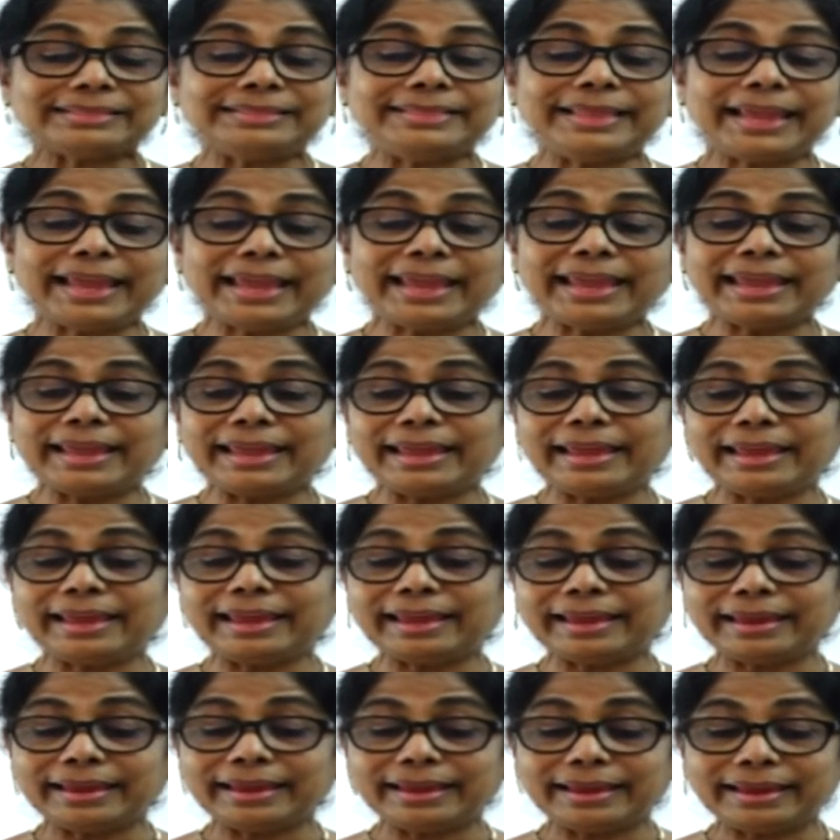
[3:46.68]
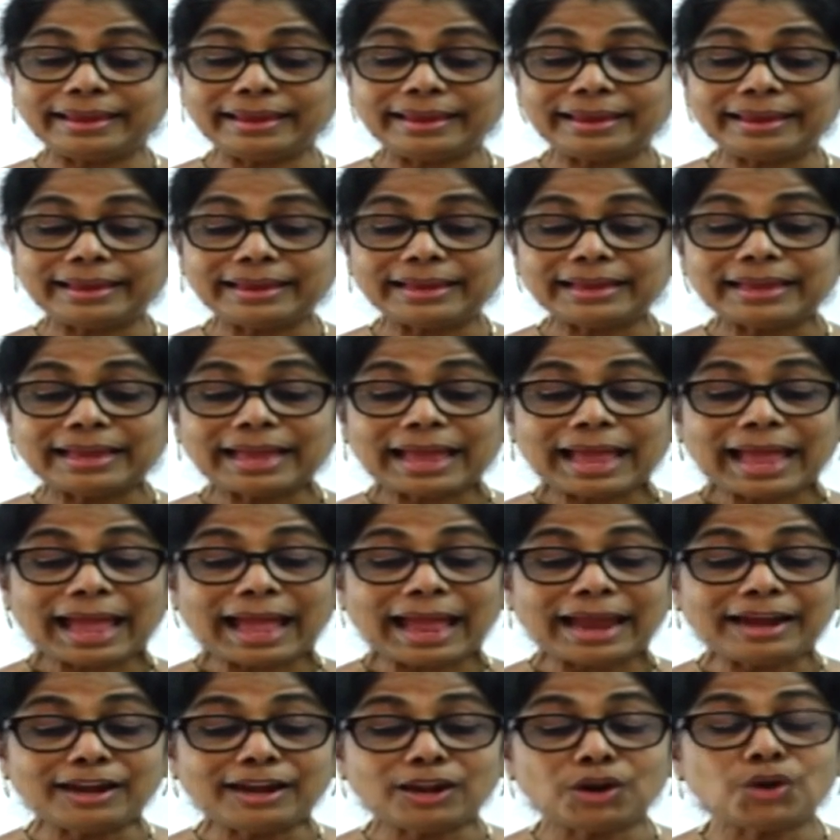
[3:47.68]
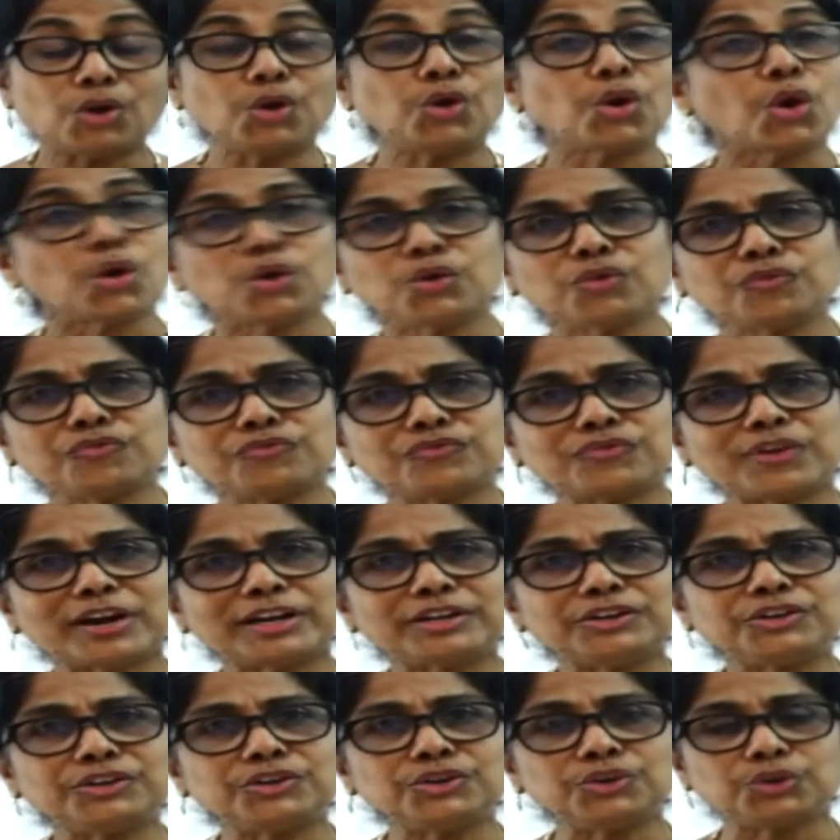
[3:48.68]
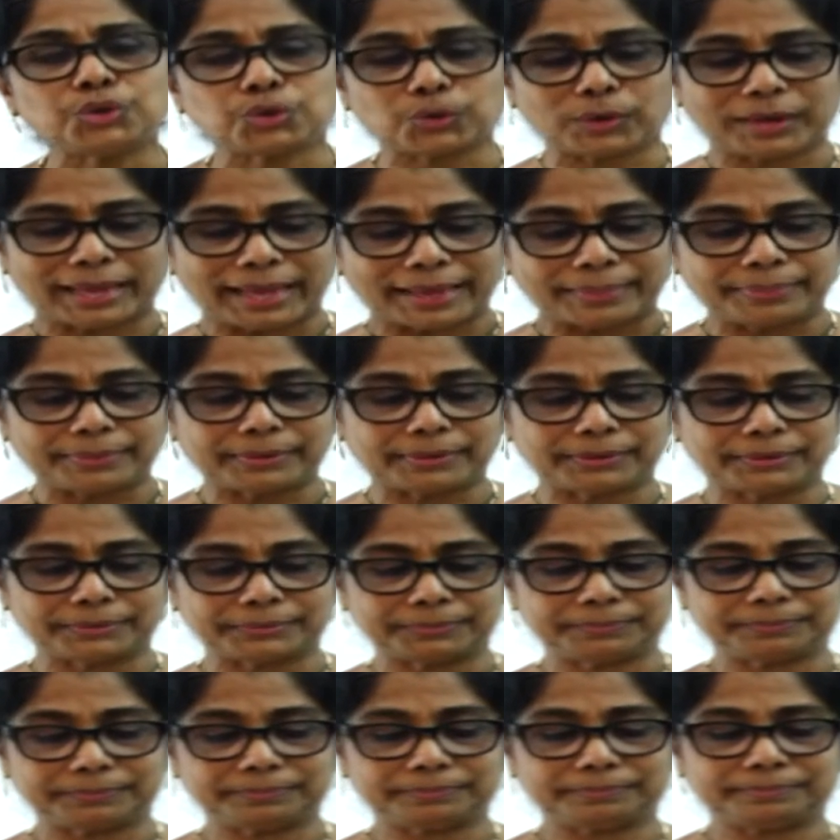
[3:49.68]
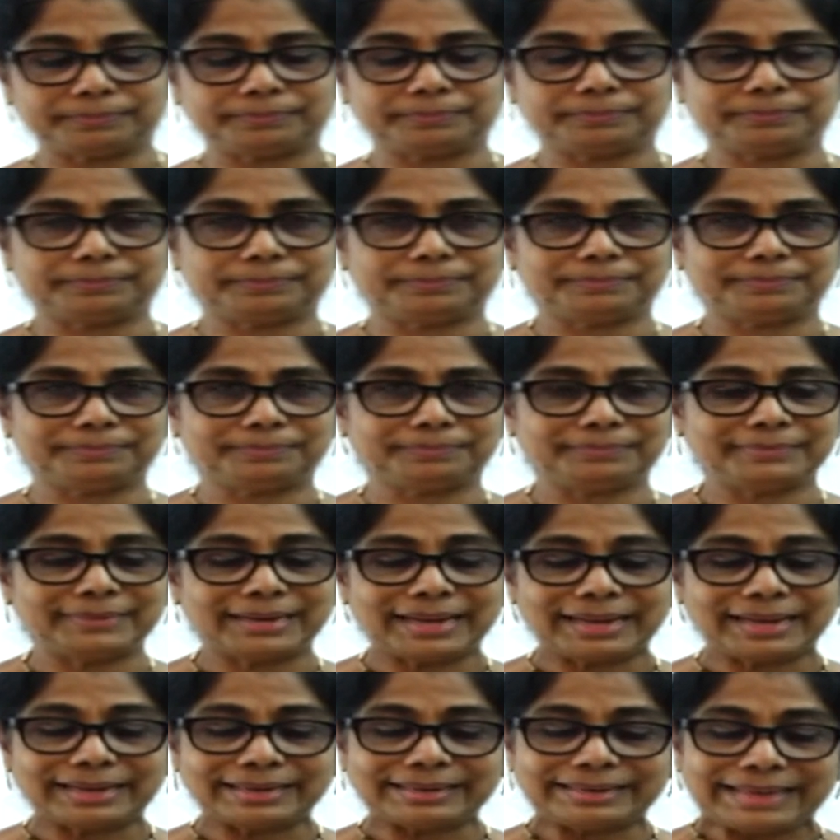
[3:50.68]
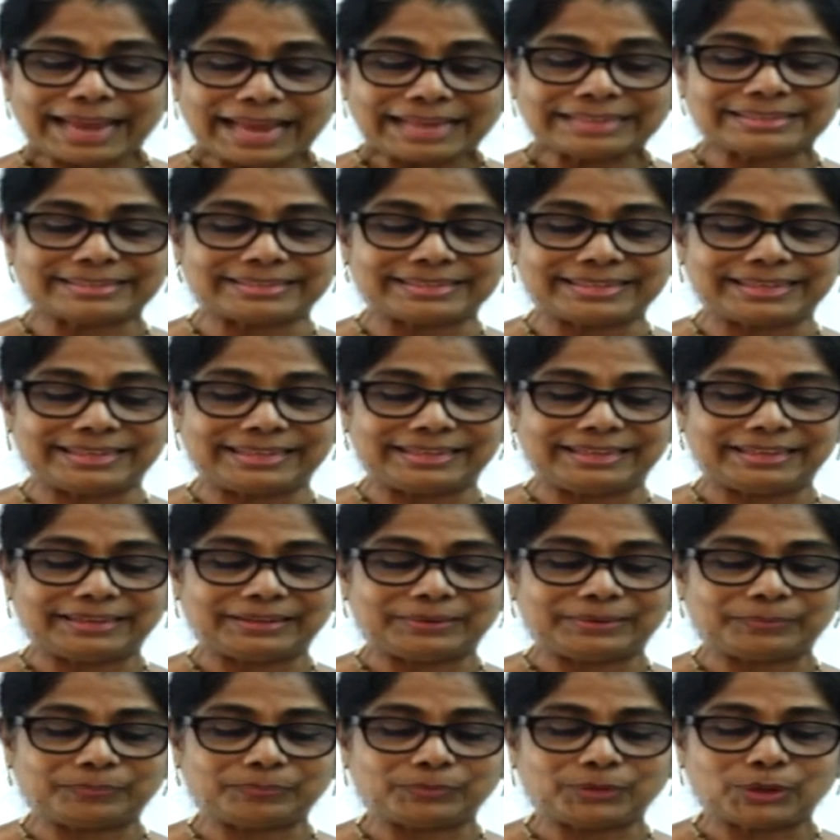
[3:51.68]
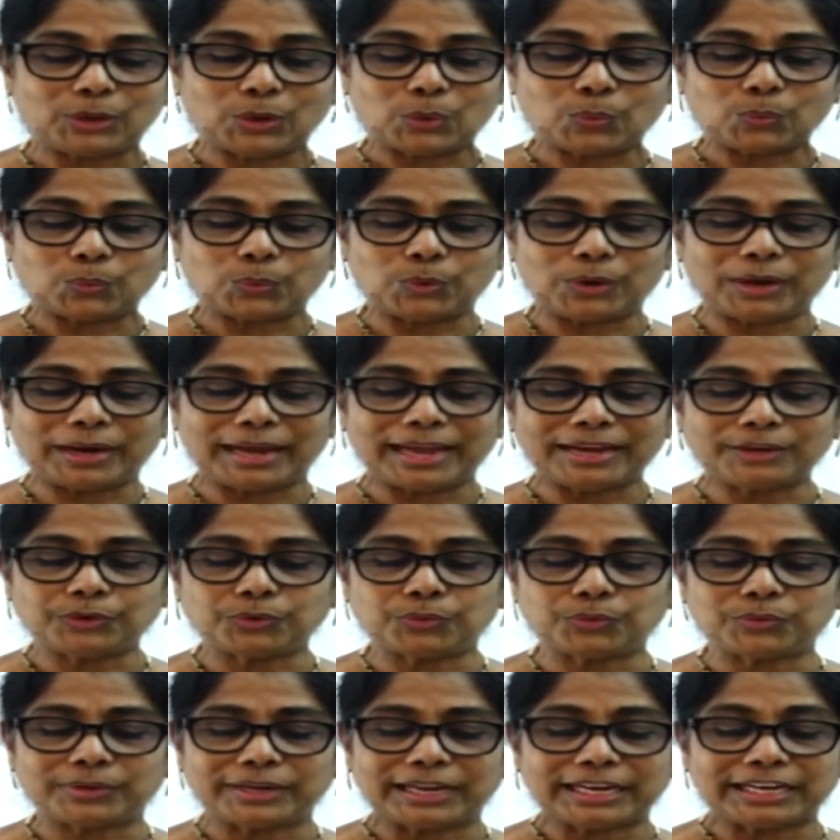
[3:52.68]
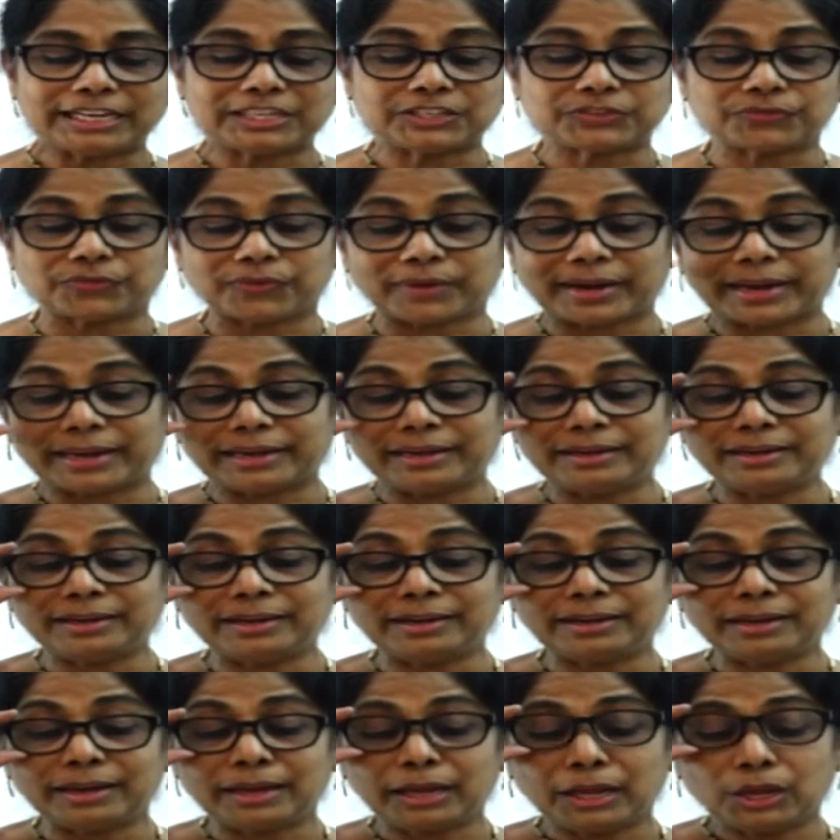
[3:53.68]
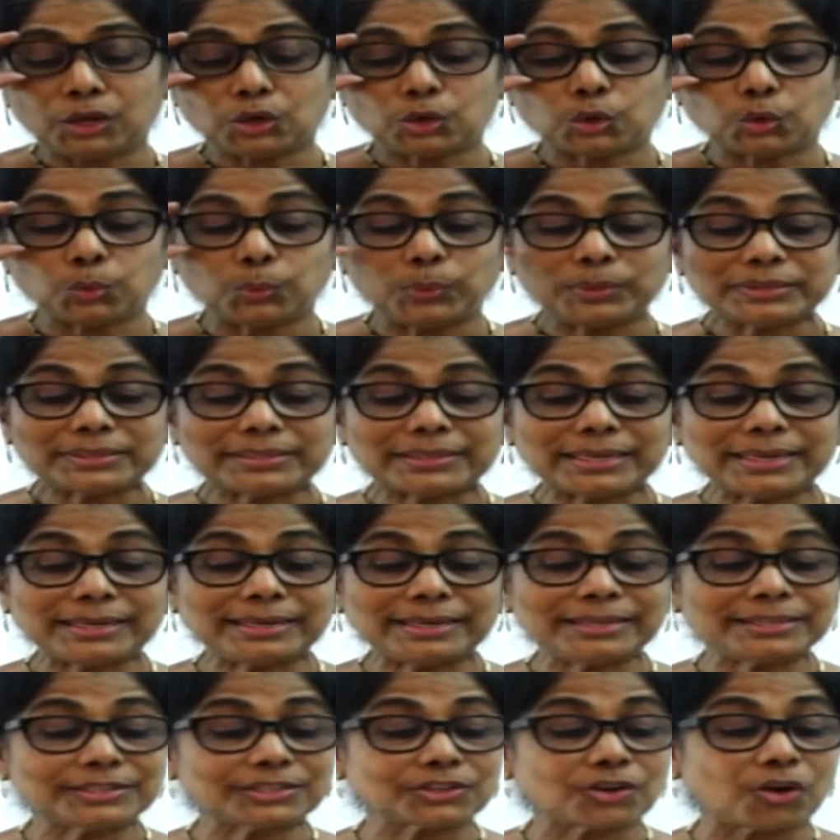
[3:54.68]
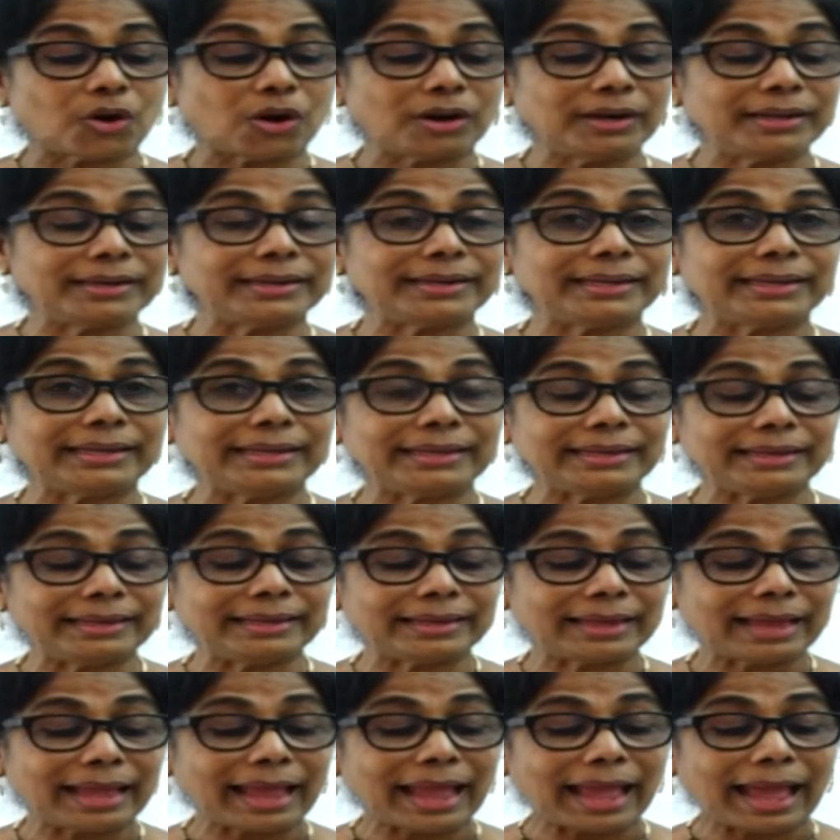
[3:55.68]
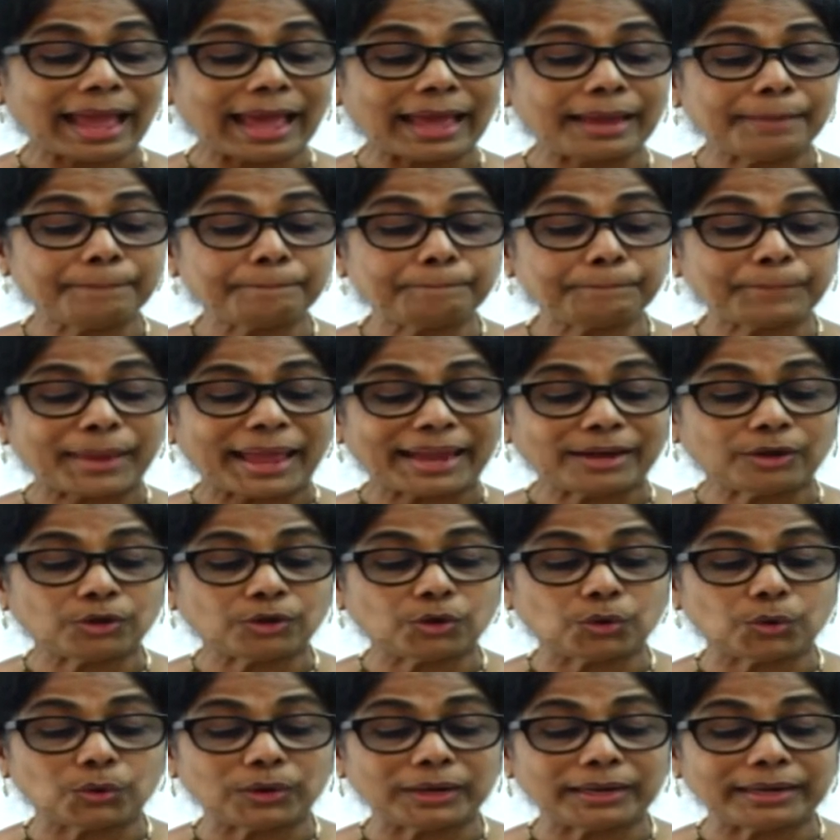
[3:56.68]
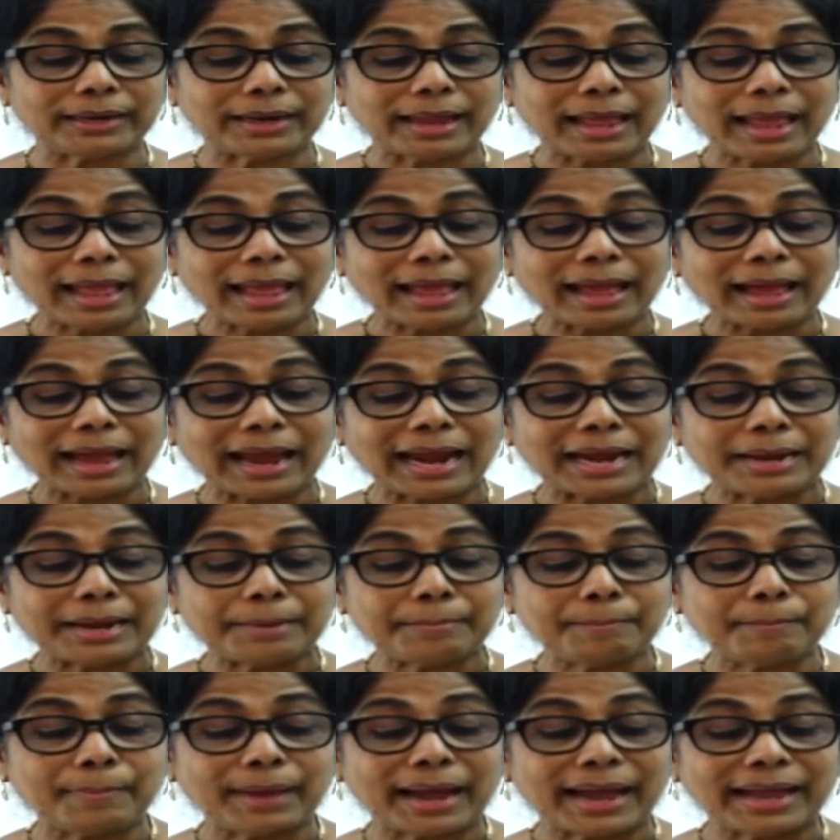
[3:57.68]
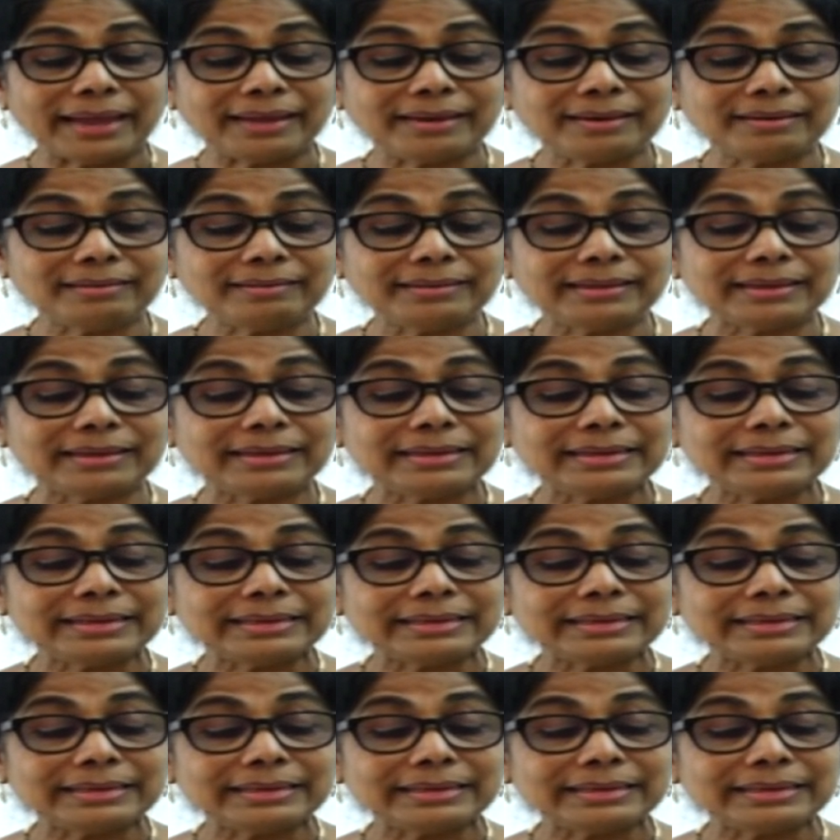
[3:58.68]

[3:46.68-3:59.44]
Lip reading: They had a lot of fun together. Dassie would like to take his friend to visit his colony, and Pangolin admired the